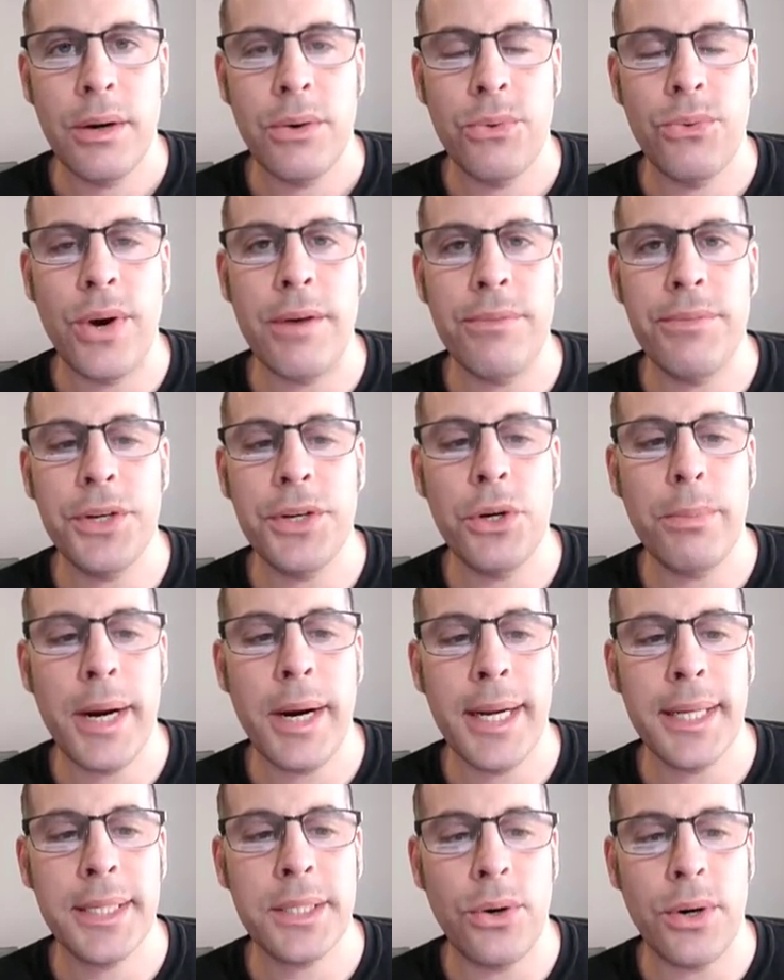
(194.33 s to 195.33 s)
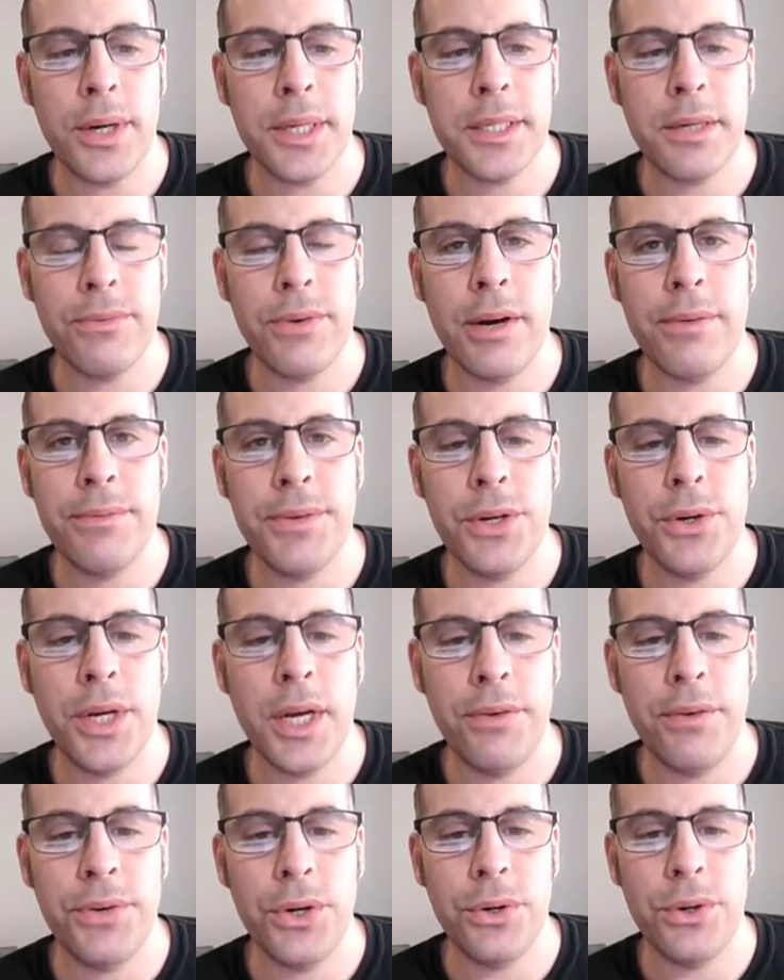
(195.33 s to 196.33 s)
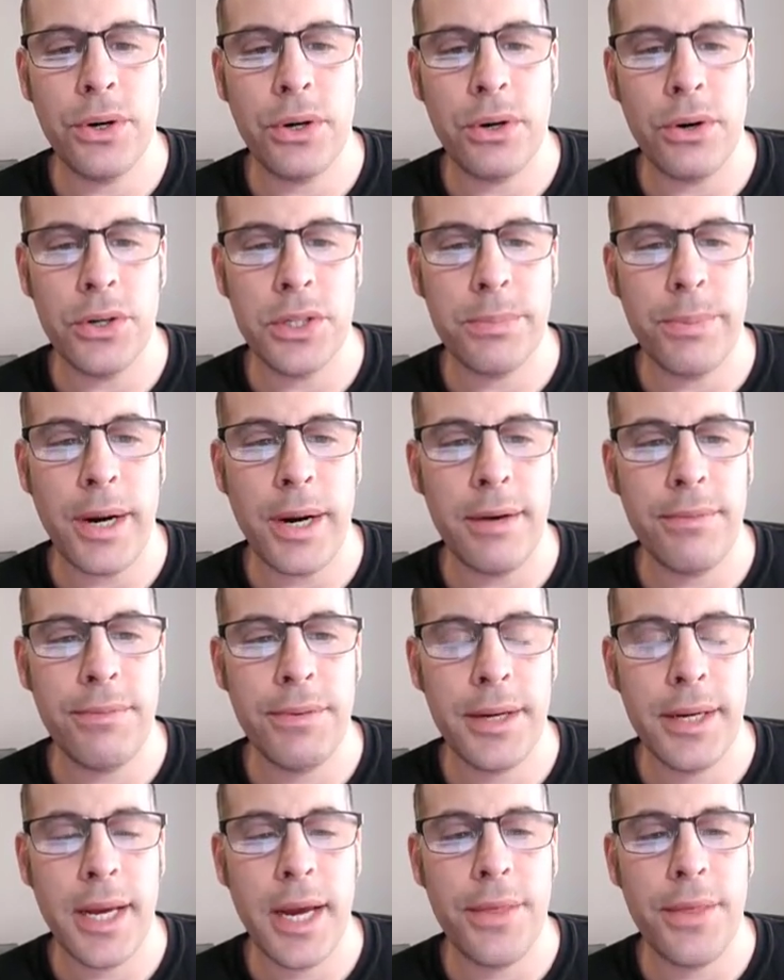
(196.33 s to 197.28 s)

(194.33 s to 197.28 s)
Revenue minus cost of revenue gives you your gross profit,